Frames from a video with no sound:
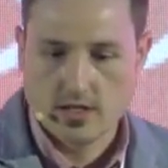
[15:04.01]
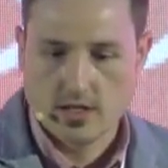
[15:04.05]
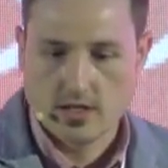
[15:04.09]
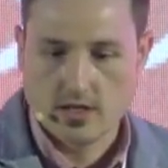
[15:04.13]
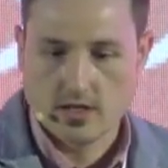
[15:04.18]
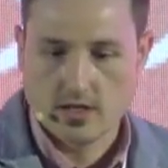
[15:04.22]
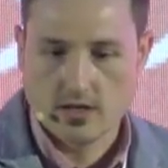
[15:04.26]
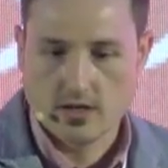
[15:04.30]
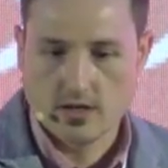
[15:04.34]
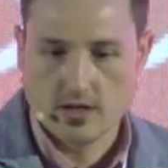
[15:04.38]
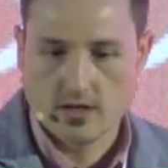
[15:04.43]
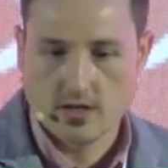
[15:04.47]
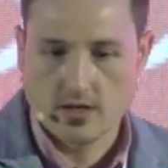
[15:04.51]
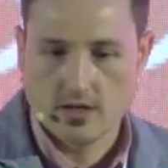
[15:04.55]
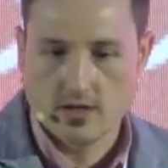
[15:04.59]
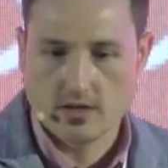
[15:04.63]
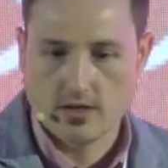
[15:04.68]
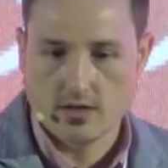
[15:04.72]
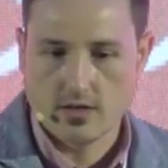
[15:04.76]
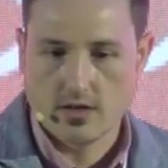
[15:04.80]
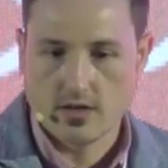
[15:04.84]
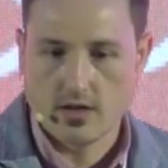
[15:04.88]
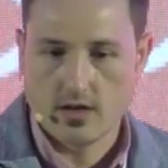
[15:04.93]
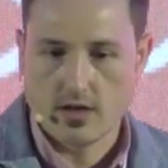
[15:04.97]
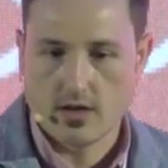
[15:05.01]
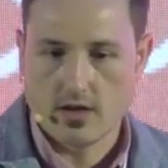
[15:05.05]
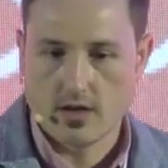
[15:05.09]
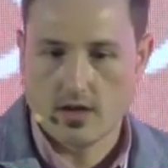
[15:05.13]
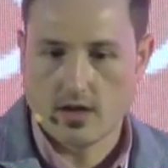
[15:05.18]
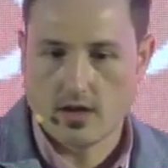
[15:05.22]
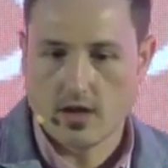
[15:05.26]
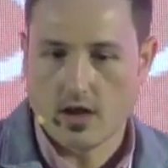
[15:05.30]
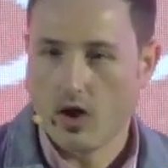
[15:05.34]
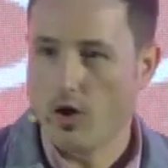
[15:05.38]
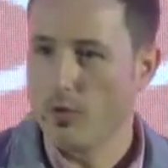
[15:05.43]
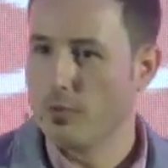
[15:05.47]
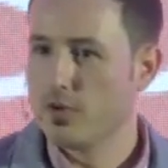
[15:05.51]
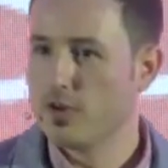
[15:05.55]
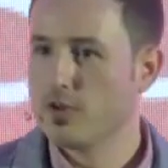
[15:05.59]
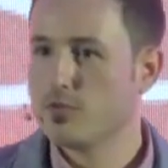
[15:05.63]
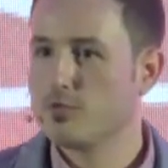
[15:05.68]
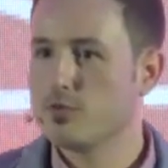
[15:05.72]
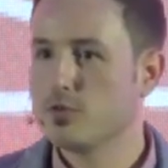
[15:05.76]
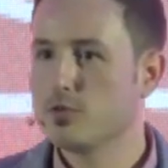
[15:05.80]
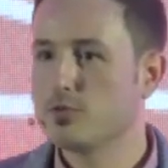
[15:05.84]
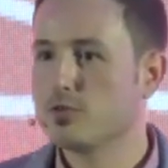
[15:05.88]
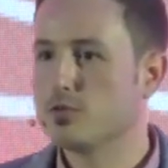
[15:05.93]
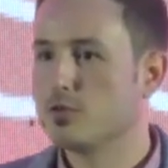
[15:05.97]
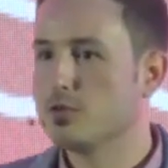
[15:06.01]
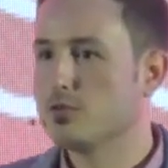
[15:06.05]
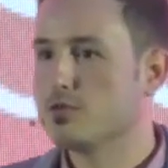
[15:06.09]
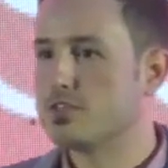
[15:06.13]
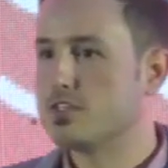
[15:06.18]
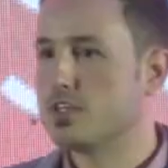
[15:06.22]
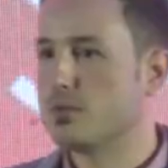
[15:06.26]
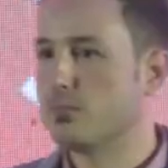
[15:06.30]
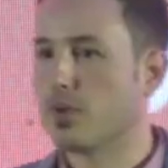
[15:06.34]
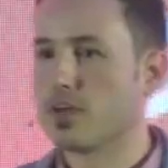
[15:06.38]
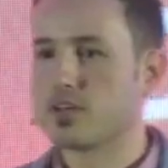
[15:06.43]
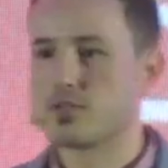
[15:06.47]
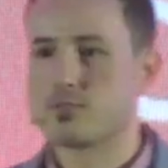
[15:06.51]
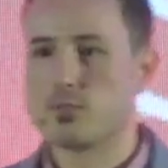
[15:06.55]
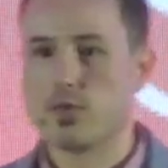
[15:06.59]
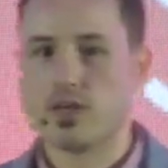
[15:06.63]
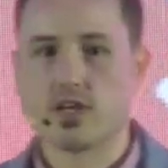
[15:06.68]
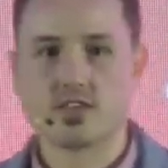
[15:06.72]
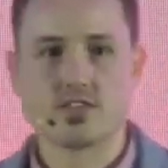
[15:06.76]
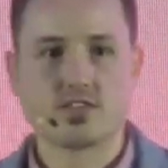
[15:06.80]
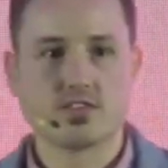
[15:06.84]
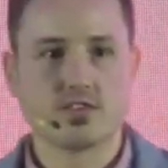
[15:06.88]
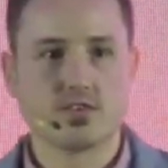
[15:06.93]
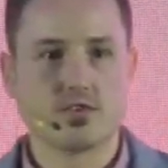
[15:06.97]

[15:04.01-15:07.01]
How many of you do C++ in the